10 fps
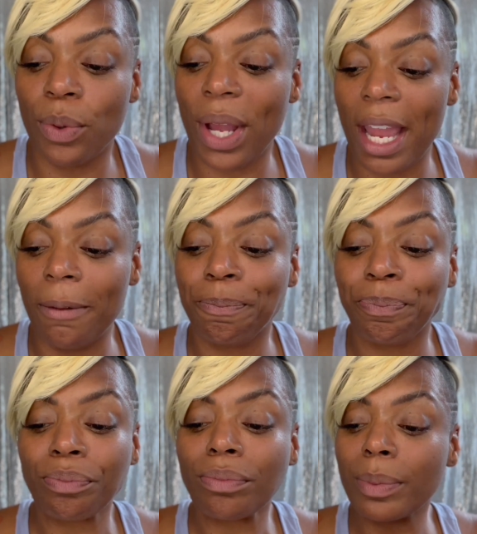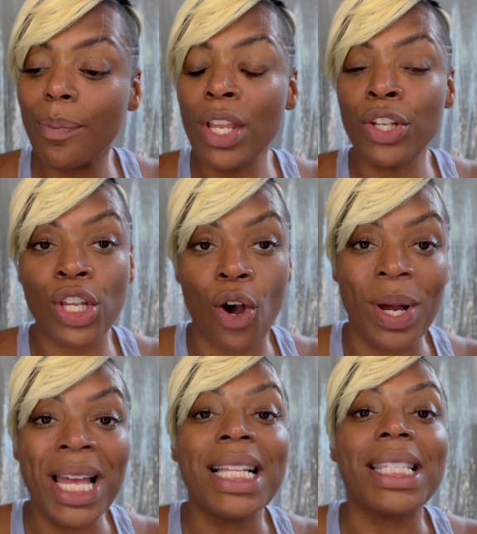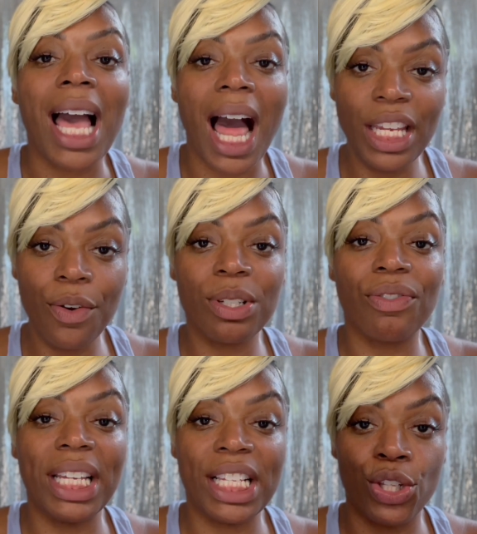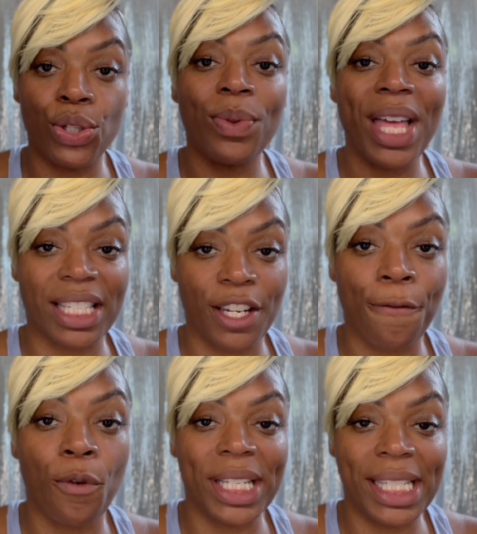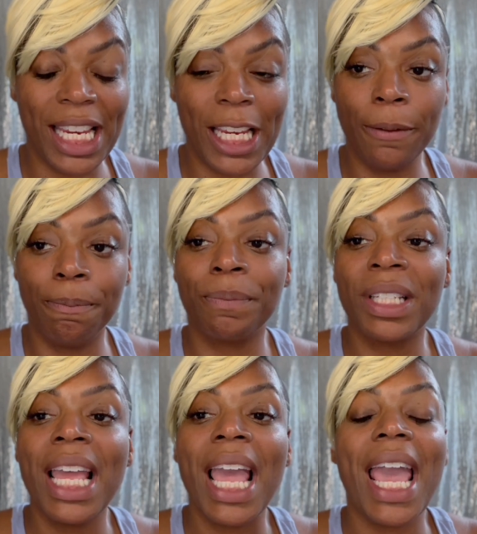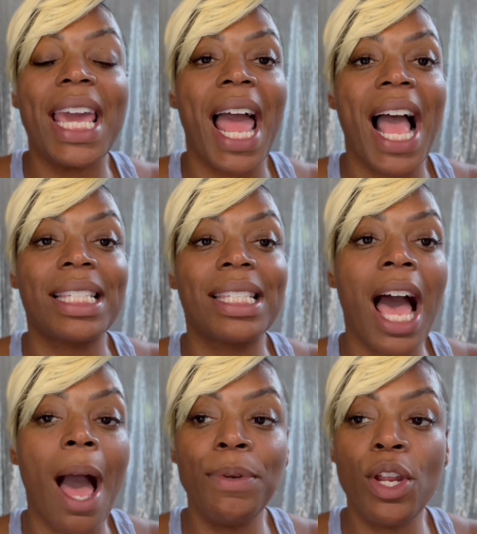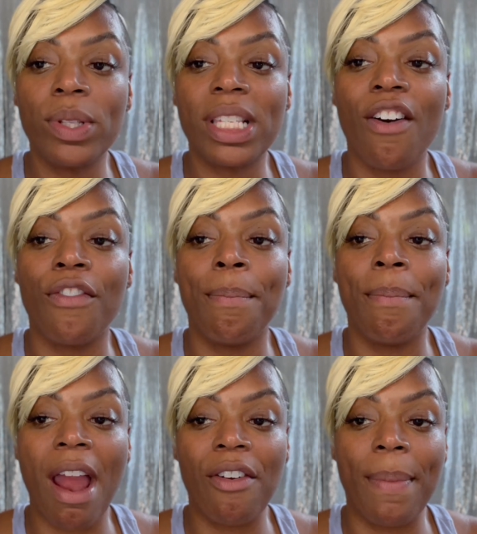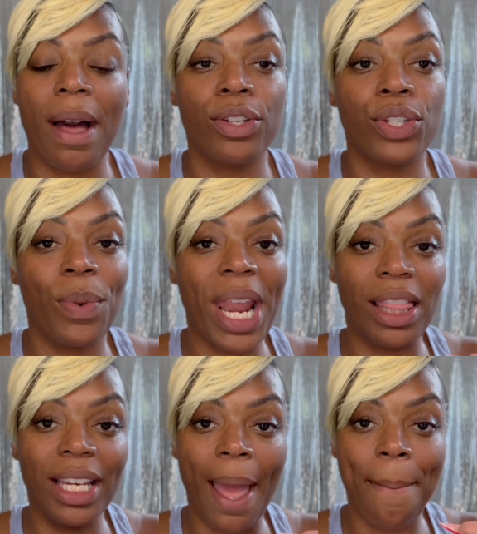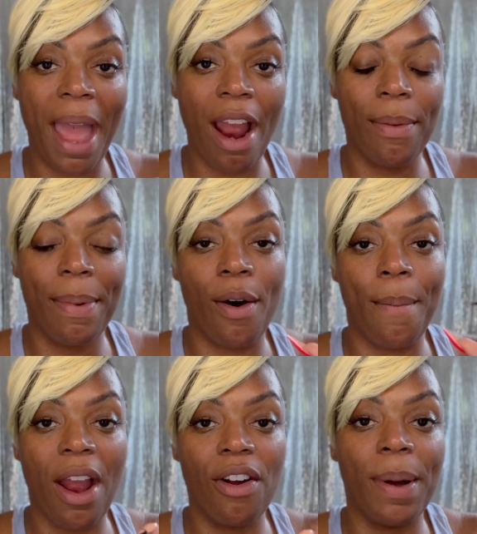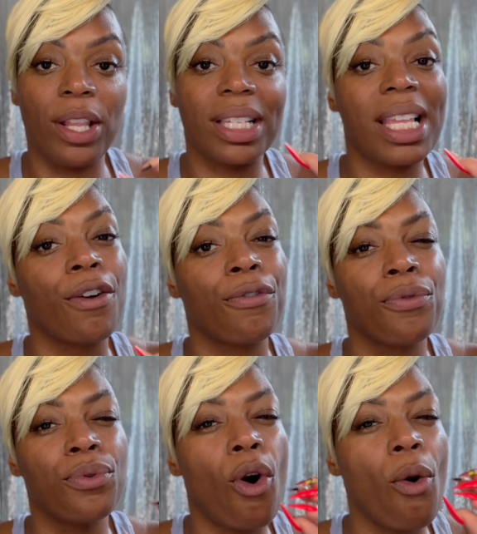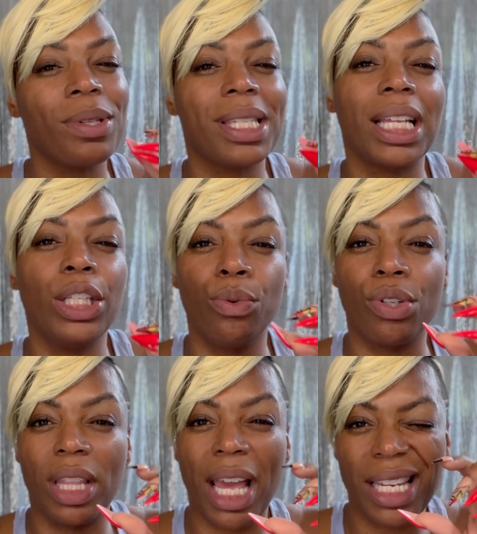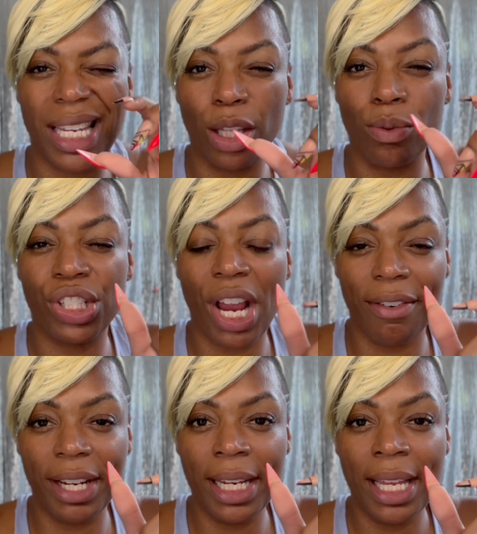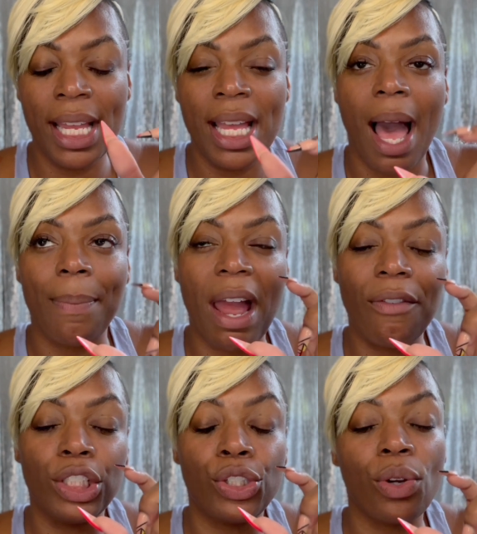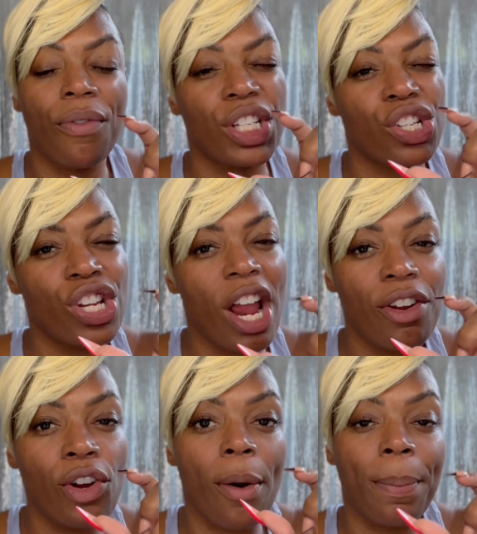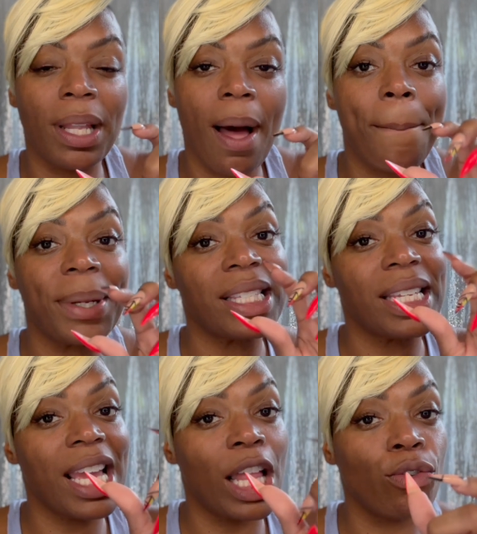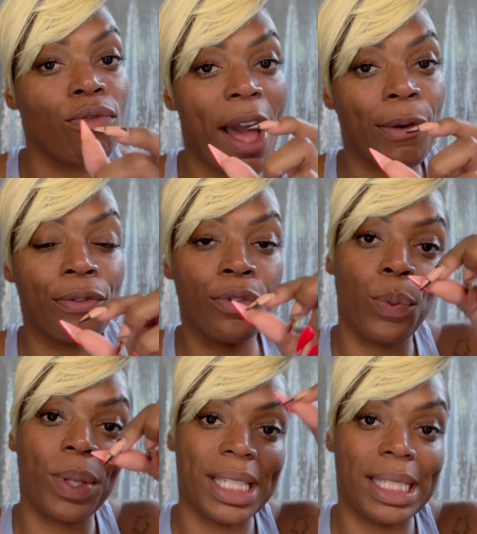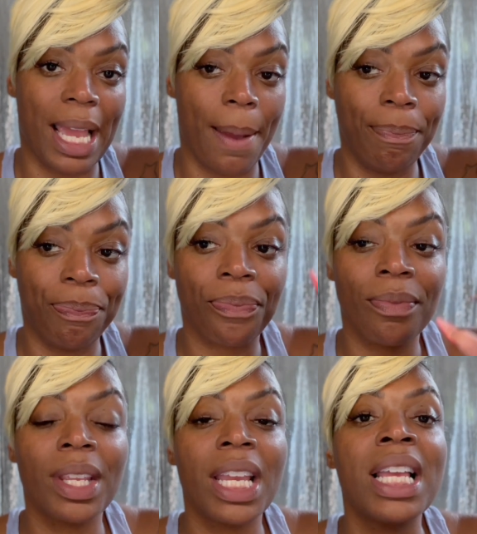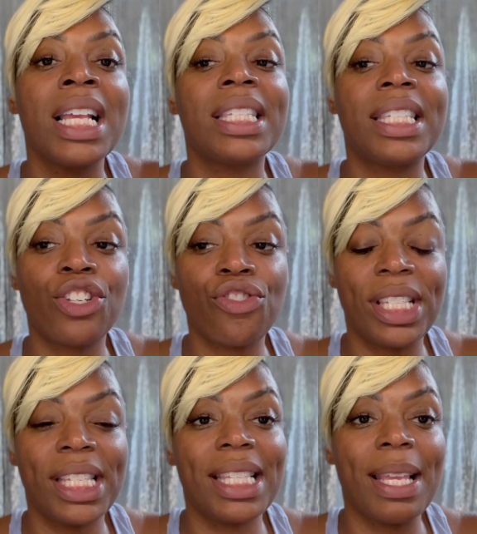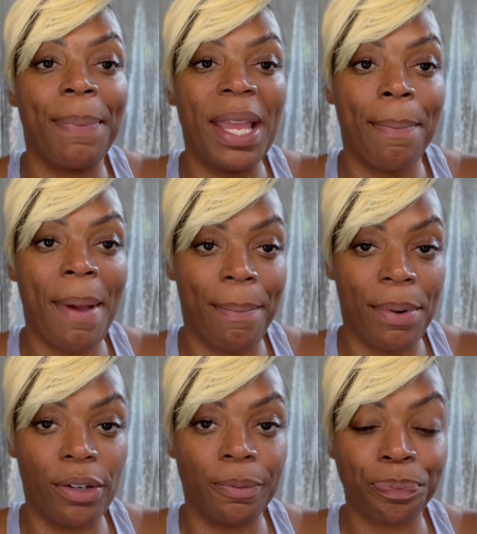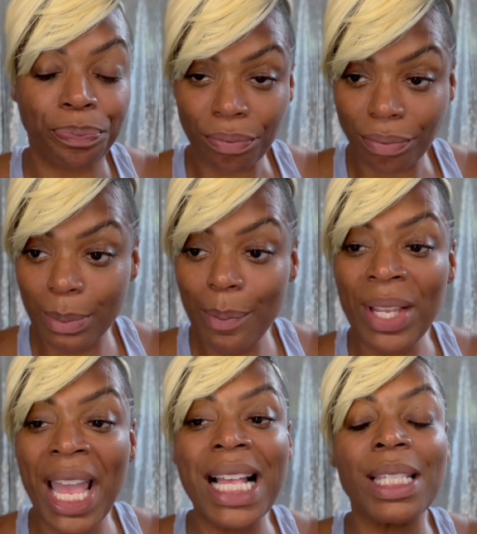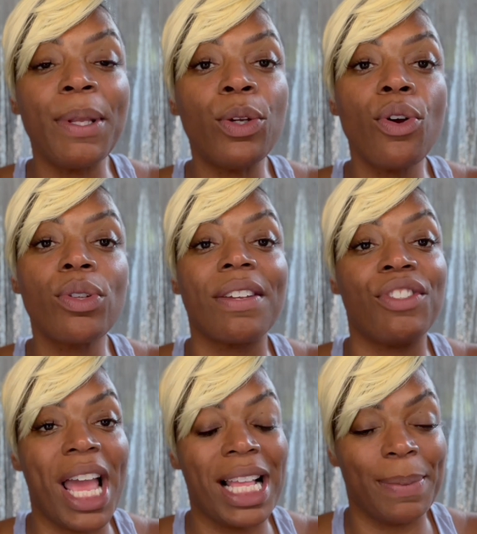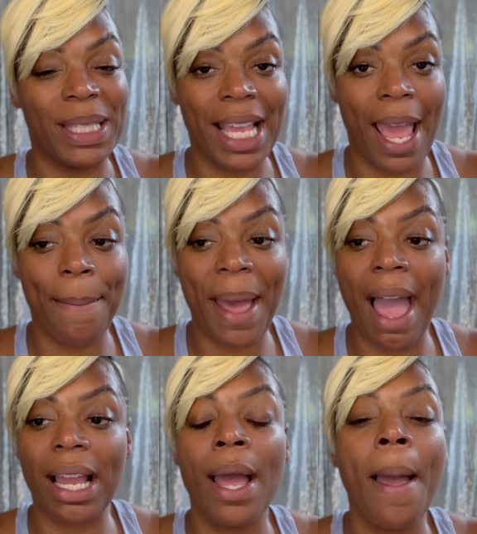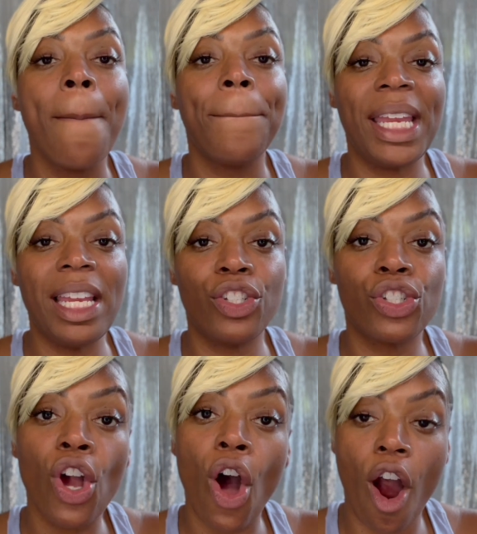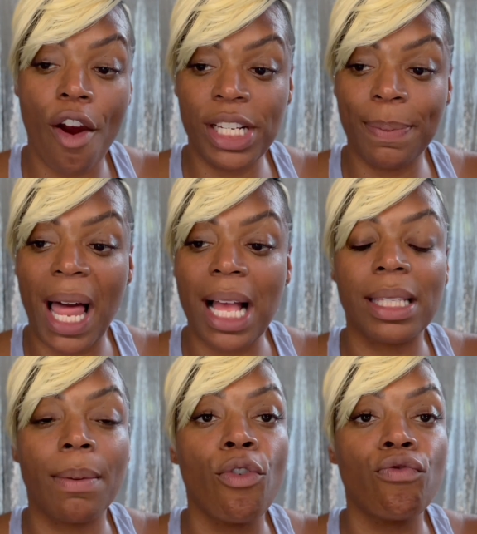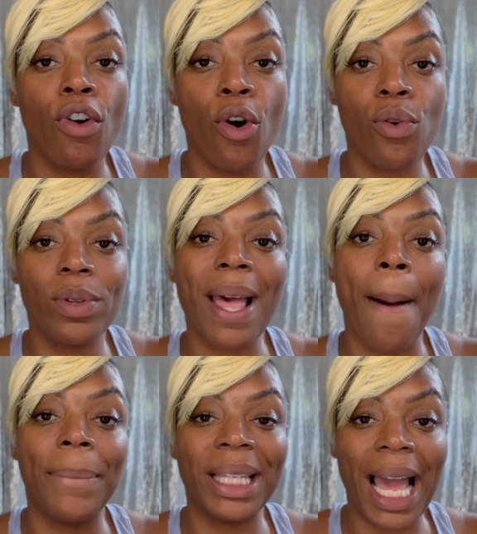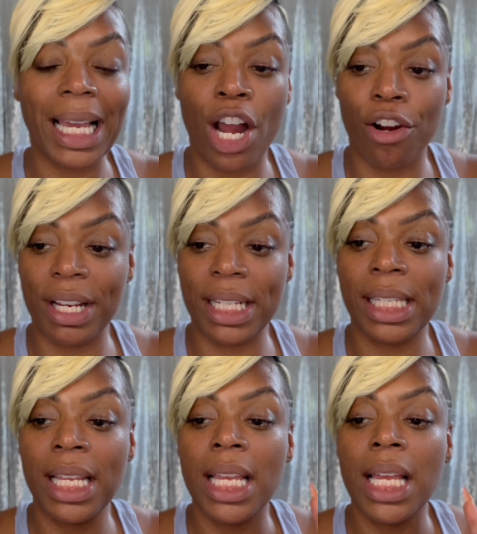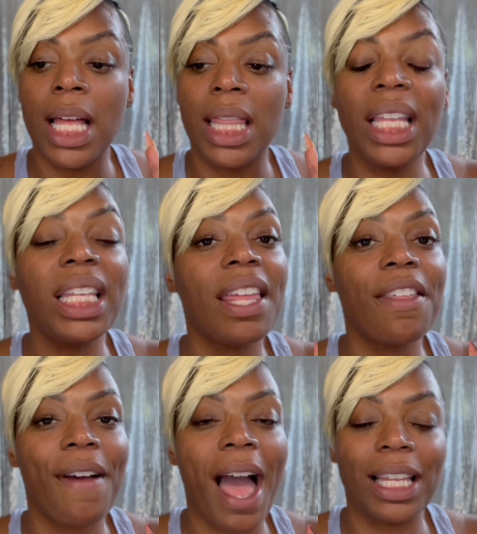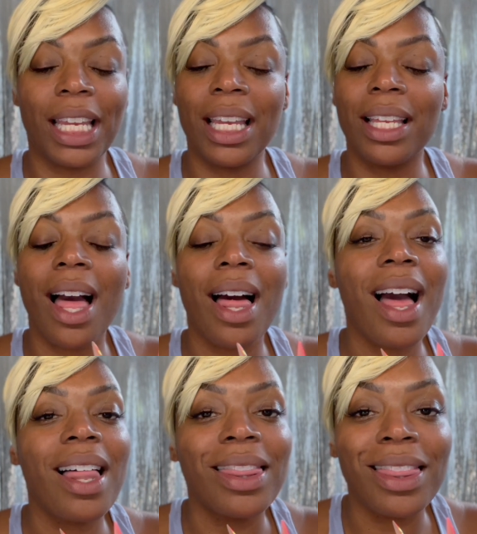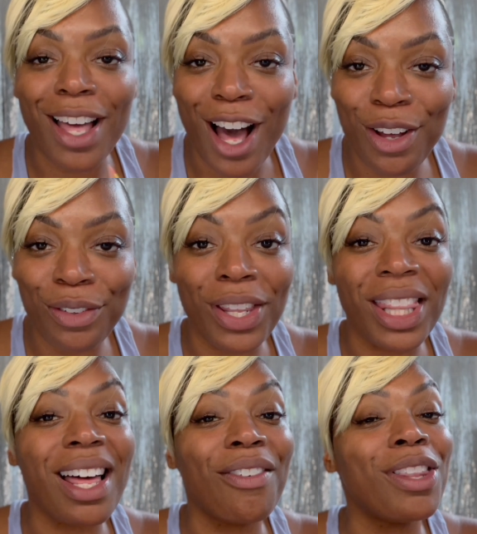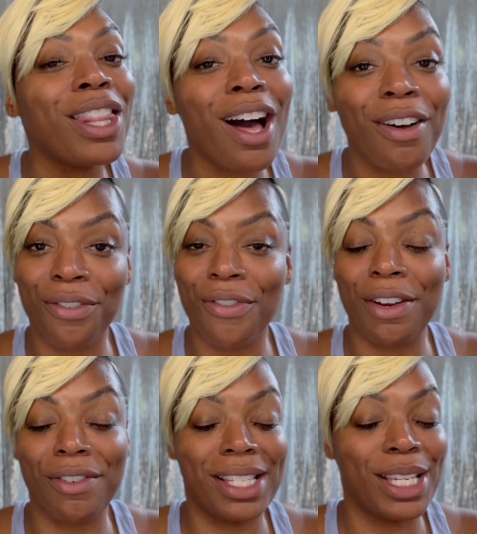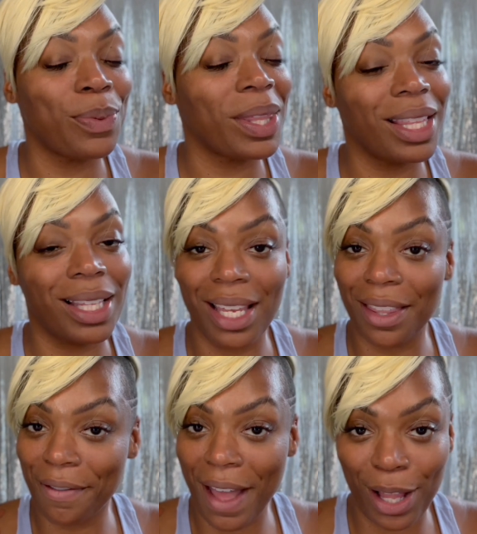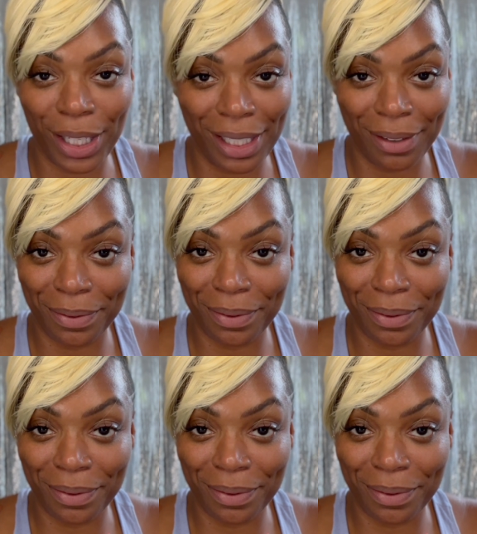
Okay. So, Dahlia was released in 2014. It has top notes of Maribel. So, when I look at Maribel, Maribel looks like a fruit, almost like a little, like a yellow cherry. I'm not really sure if it's a cherry or a plum, but it's a yellow round fruit with a stem. Citruses and pink pepper. It has middle notes of jasmine sandback, peach, orange blossom, rose, blackcurrant, lily of the valley. Love, love, love fragrances with lily of the valley.